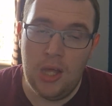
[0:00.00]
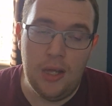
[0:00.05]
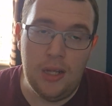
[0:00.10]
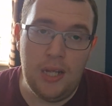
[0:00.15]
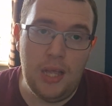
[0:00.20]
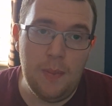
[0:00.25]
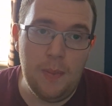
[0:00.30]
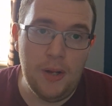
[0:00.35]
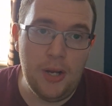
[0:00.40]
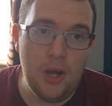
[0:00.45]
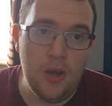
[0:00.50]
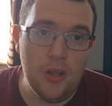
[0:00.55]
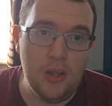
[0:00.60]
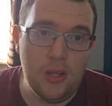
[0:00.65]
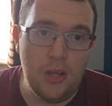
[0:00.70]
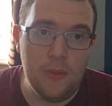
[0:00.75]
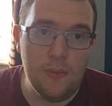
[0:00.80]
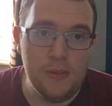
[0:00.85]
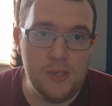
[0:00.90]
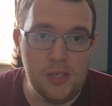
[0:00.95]
Let me know in the
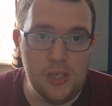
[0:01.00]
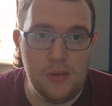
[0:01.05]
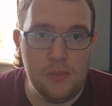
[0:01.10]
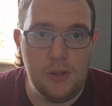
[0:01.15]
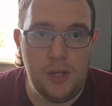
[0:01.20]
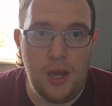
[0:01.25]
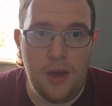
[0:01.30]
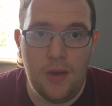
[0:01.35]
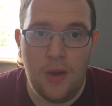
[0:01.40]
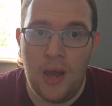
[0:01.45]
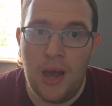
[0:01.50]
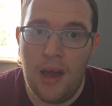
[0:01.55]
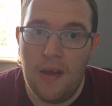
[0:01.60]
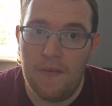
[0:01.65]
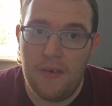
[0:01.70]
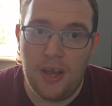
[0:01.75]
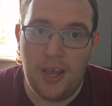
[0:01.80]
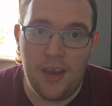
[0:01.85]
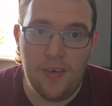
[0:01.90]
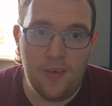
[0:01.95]
comment section below.
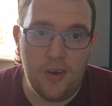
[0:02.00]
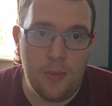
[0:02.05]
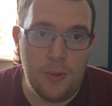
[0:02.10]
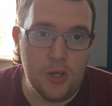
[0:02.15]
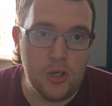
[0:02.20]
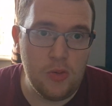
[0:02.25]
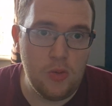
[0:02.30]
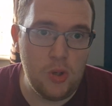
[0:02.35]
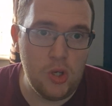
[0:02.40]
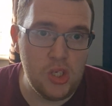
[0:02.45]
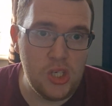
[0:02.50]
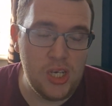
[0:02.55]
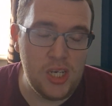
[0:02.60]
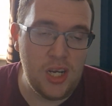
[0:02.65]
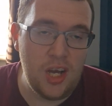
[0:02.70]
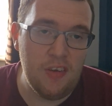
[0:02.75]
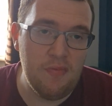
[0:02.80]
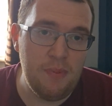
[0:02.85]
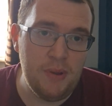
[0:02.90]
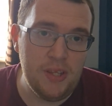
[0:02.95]
Thank you very much for watching.
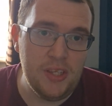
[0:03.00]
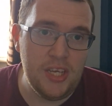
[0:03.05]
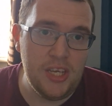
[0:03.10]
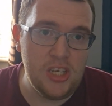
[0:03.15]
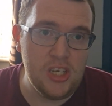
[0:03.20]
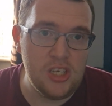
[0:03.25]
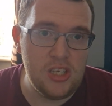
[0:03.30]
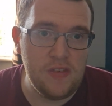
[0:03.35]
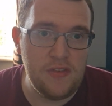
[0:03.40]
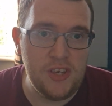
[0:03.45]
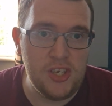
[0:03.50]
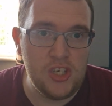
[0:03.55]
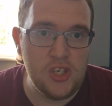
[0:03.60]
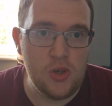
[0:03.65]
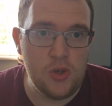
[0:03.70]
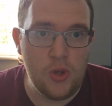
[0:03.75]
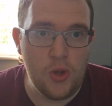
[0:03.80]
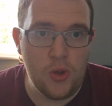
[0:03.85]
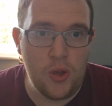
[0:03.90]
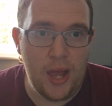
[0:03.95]
I've been DJ's
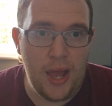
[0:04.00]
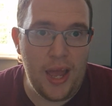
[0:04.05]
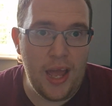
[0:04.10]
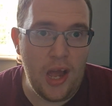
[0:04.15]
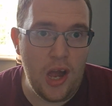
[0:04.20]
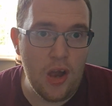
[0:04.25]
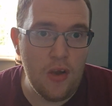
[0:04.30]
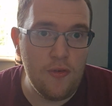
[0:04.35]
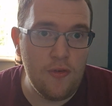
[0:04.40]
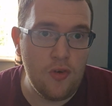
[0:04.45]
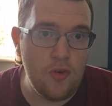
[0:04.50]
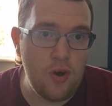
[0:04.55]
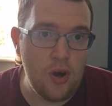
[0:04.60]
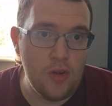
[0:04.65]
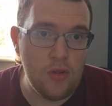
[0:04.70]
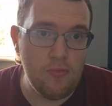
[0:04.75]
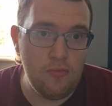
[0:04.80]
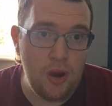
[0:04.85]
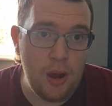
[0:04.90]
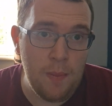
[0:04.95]
Official UK over
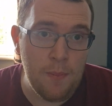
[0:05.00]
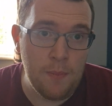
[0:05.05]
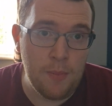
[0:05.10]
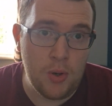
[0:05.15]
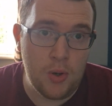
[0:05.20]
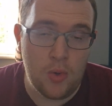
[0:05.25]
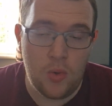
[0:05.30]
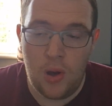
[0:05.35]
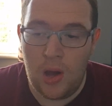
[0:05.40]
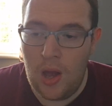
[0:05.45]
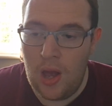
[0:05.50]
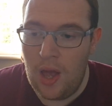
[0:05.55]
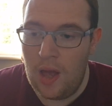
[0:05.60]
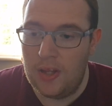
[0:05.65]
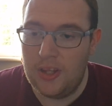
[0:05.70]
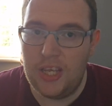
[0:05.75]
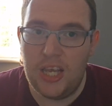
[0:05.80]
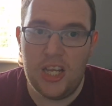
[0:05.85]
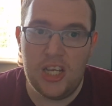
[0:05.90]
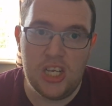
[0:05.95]
on Rumble,
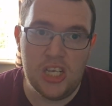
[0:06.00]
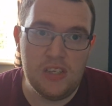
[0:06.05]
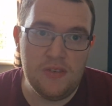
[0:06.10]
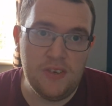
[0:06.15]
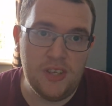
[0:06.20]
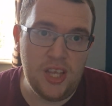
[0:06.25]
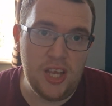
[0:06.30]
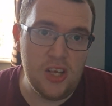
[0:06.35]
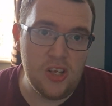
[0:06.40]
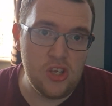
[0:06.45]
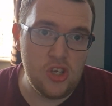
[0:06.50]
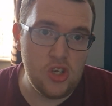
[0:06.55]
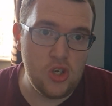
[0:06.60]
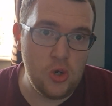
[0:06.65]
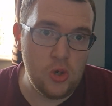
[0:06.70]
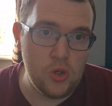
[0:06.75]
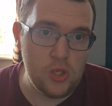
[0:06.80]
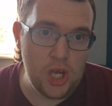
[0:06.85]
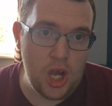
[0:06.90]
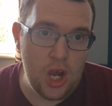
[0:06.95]
DJ's Videos and
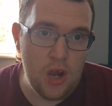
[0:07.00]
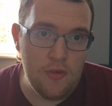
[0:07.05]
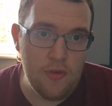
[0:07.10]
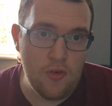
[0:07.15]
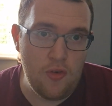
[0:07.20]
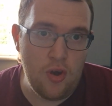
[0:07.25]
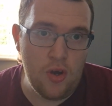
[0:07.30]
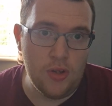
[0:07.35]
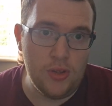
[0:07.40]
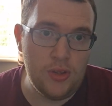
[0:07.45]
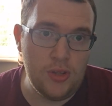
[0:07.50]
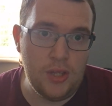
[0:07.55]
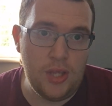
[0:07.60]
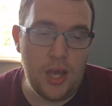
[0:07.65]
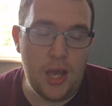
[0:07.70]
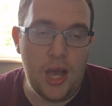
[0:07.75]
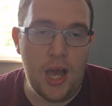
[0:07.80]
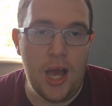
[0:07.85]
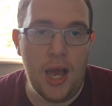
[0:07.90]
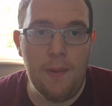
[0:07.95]
Shorts over on
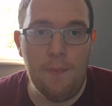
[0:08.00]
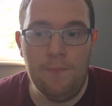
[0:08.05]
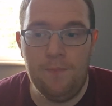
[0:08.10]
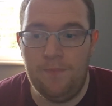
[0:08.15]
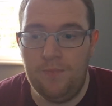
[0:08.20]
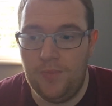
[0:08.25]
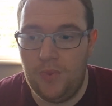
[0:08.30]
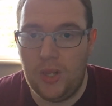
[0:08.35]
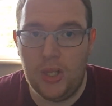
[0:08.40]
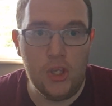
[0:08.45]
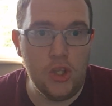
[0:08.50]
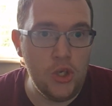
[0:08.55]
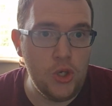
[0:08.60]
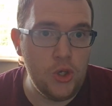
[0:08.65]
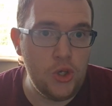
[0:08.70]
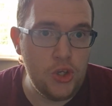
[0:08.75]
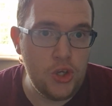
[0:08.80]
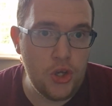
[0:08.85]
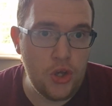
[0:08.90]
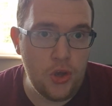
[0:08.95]

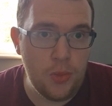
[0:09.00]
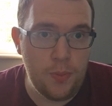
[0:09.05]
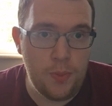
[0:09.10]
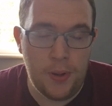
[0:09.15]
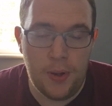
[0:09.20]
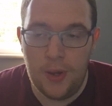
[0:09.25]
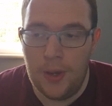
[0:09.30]
YouTube.